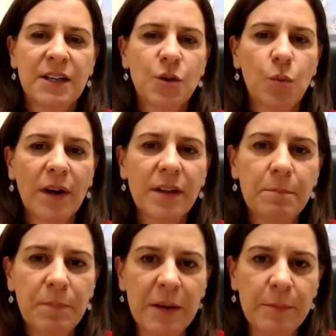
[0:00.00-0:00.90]
So one of the
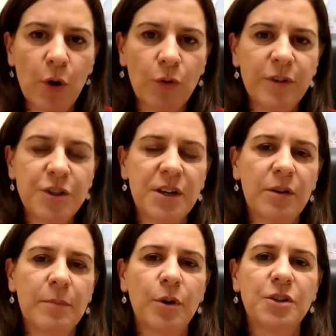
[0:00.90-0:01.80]
big, bold,
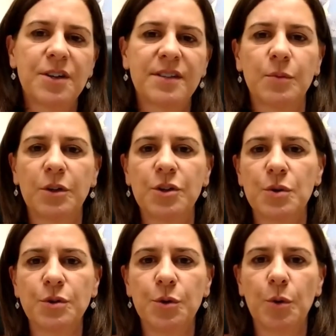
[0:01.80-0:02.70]
visionary projects I want to
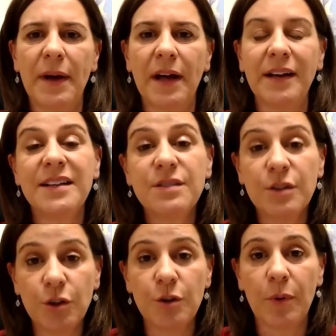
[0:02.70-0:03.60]
talk to you about is
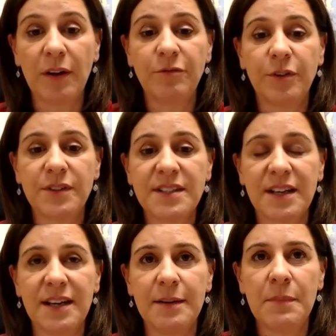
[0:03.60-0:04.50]
the new Bradfield
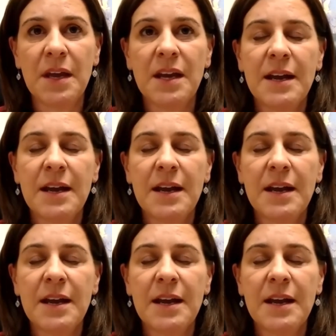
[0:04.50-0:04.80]
scheme,